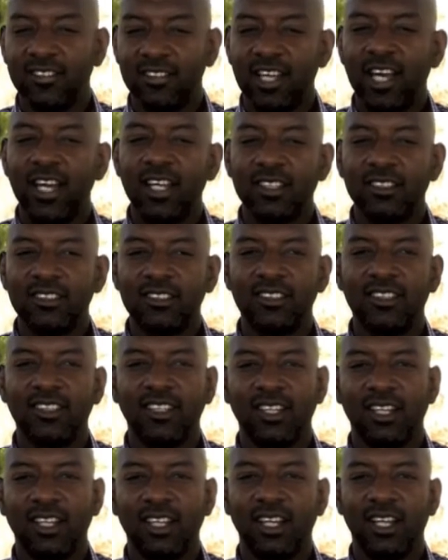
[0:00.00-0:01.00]
That,
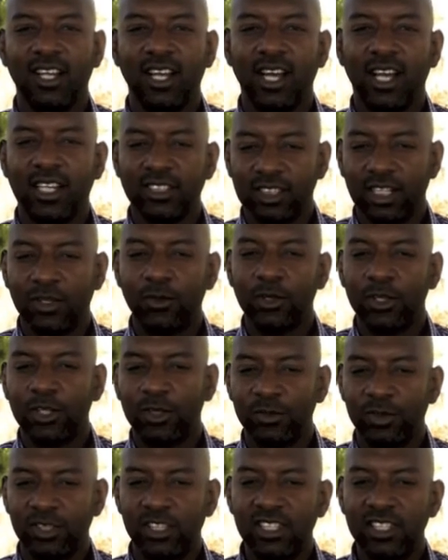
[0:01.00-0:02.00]
as I want
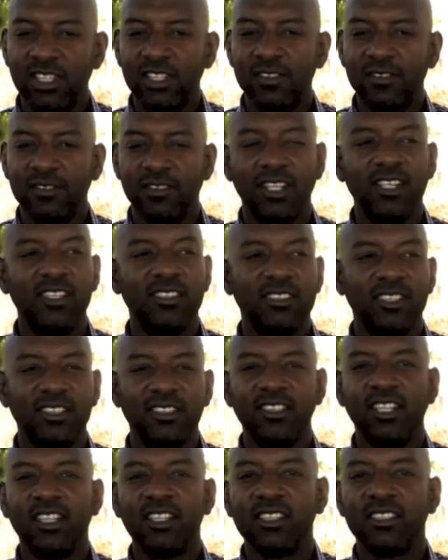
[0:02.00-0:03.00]
to believe, is the
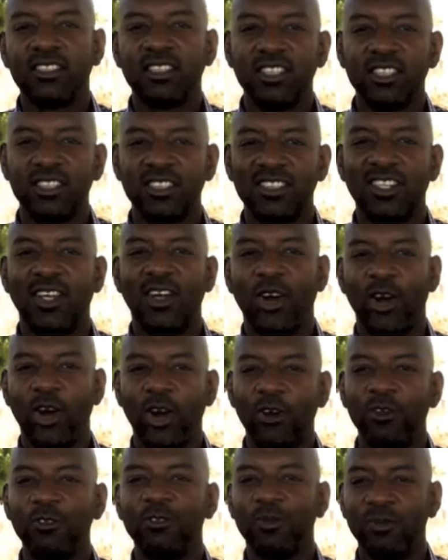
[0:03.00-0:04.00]
genesis
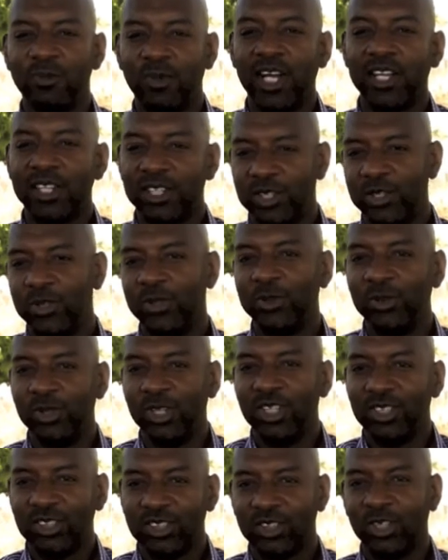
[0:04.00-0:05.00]
of MyQ
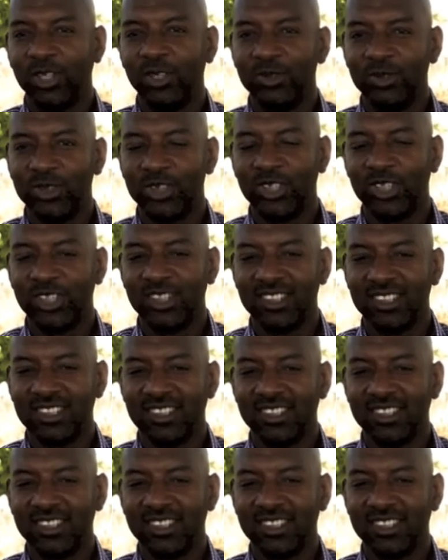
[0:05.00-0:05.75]
solution.